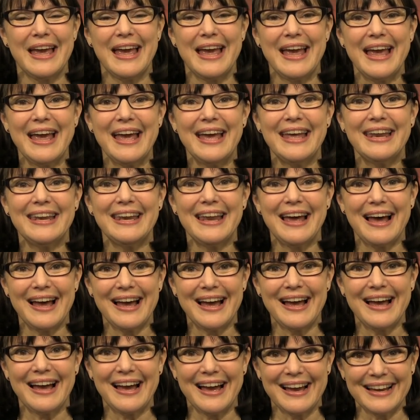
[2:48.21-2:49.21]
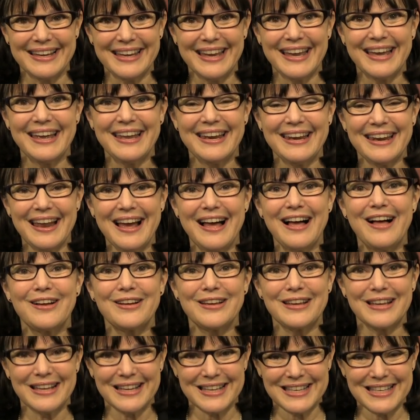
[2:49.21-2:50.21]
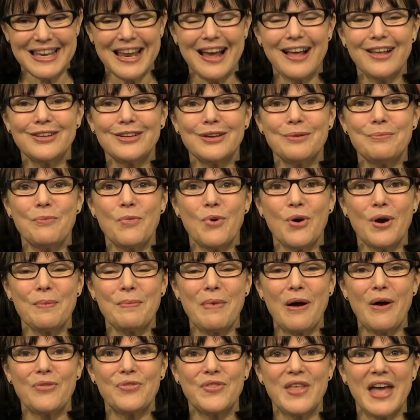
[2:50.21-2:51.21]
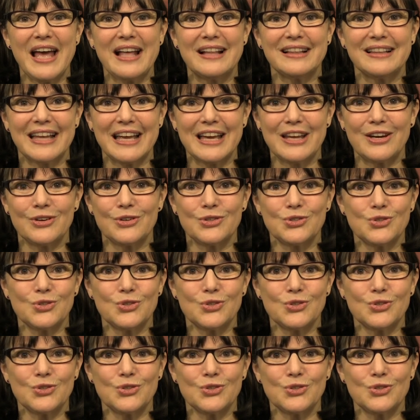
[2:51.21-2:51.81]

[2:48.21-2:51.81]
And again, I'll tell you more about that later.